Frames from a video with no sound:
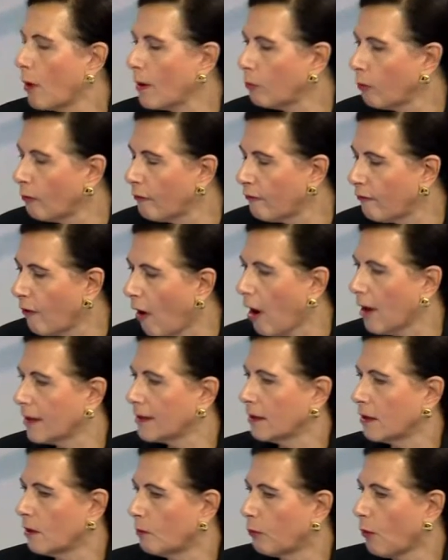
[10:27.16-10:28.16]
will
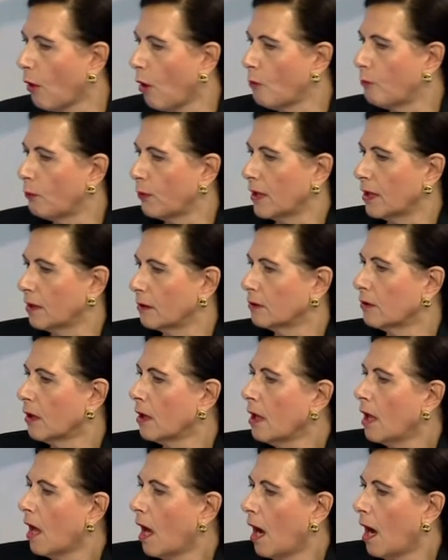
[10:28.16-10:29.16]
find an appropriate
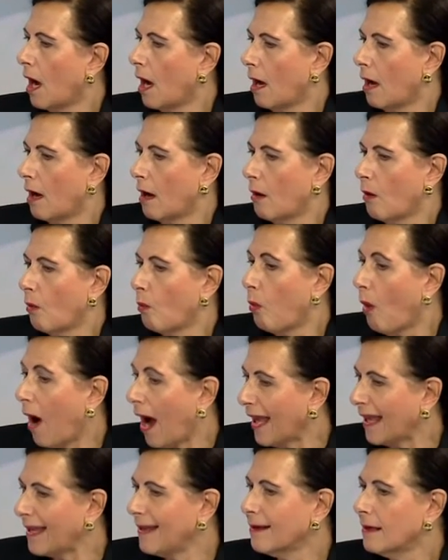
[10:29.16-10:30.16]

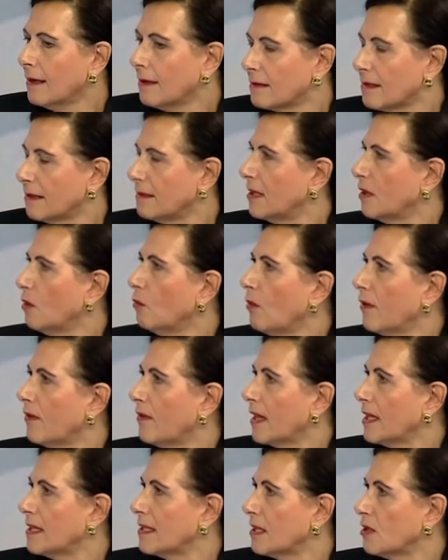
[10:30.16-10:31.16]
way to deal with
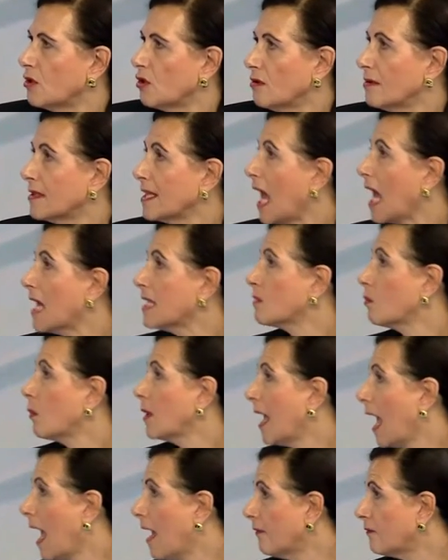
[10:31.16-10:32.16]
these issues, as
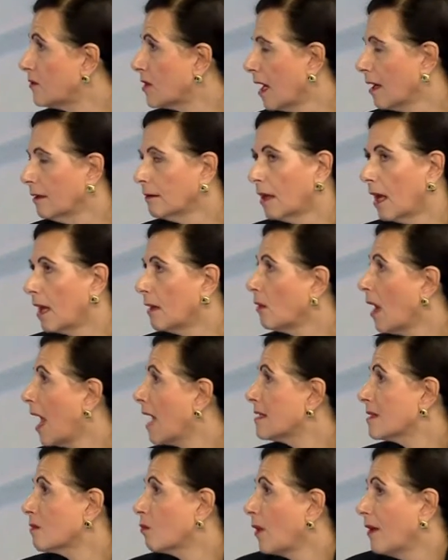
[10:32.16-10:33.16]
we have done and
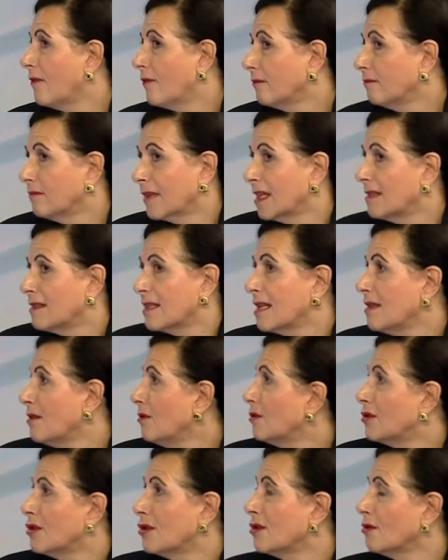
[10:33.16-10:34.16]
as we've
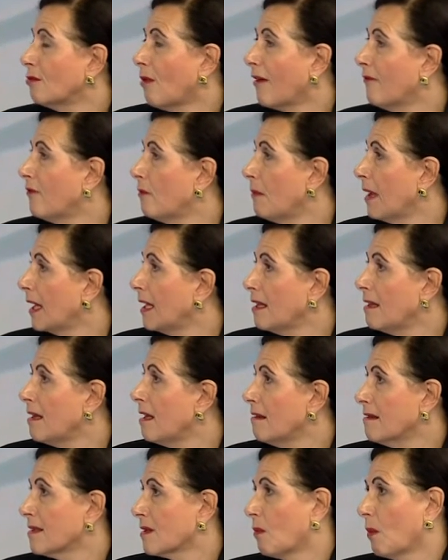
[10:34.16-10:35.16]
continued to do over many
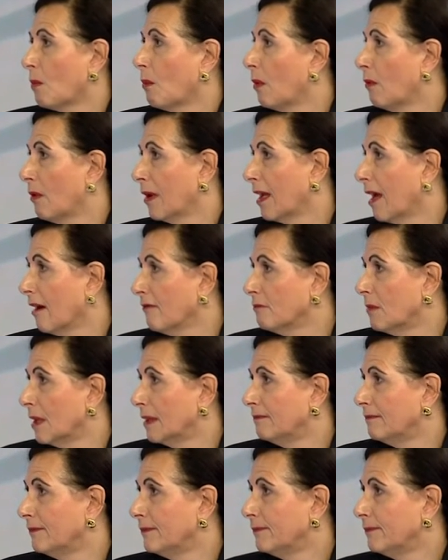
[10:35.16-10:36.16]
years when we were in government.